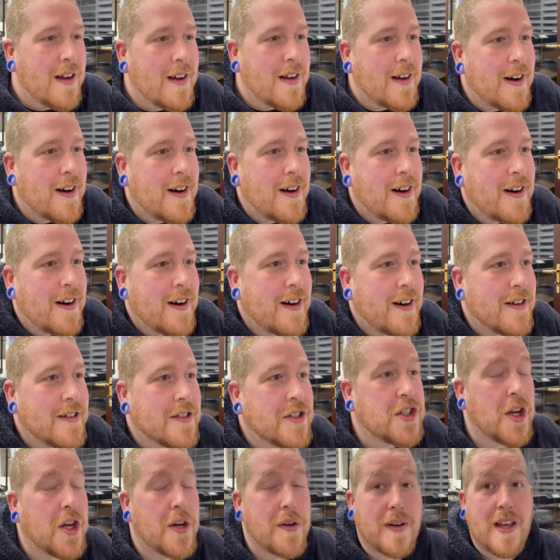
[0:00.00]
Ah,
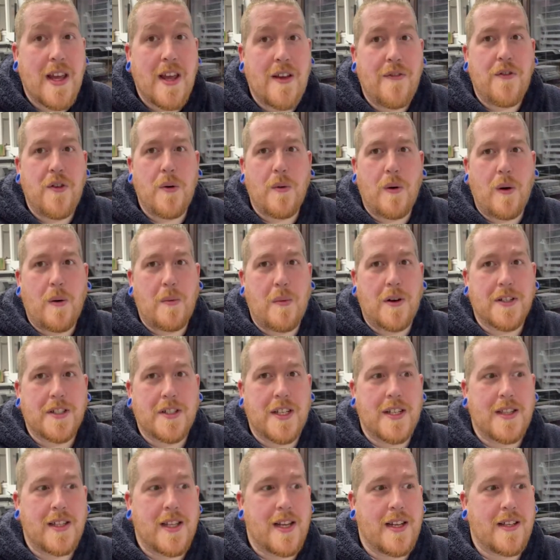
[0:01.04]
so if you are
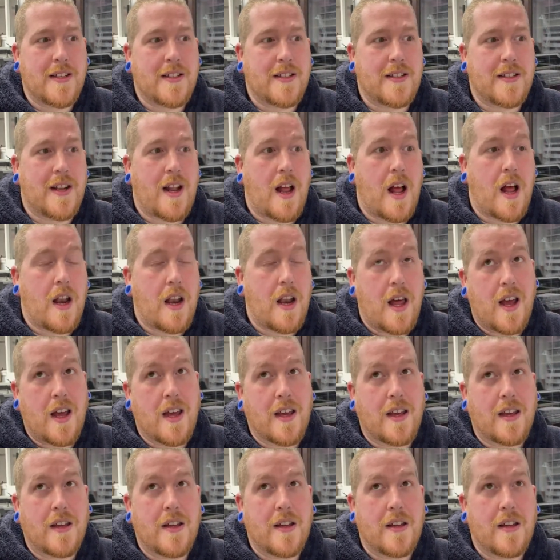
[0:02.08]
watching this
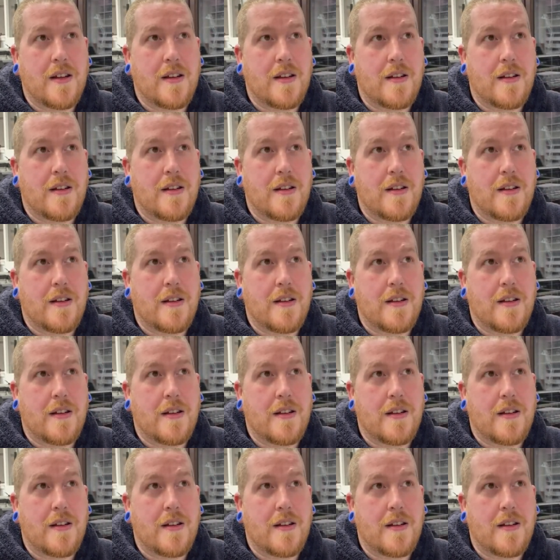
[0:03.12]
like